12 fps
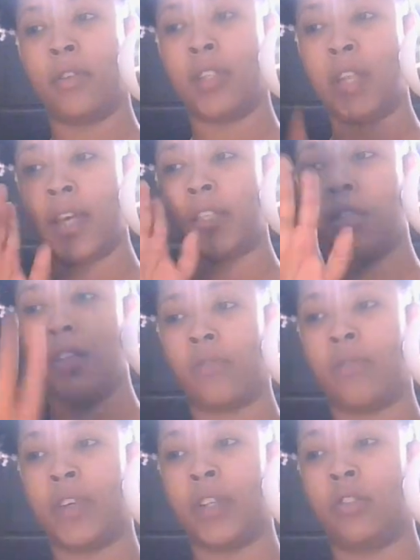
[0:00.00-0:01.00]
It's not to your
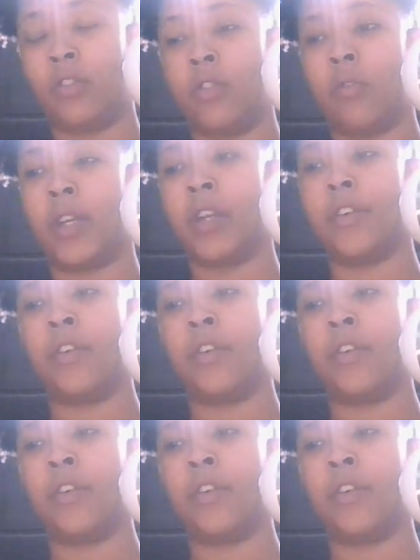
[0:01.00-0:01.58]
face. You don't hear it.